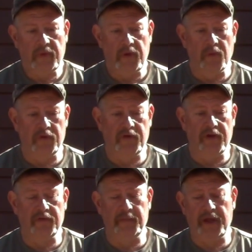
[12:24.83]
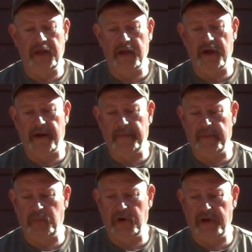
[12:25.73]
which gives me
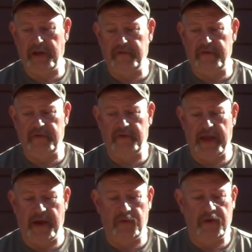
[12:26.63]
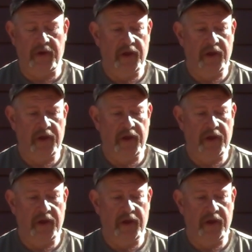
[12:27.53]
a pretty nice discount,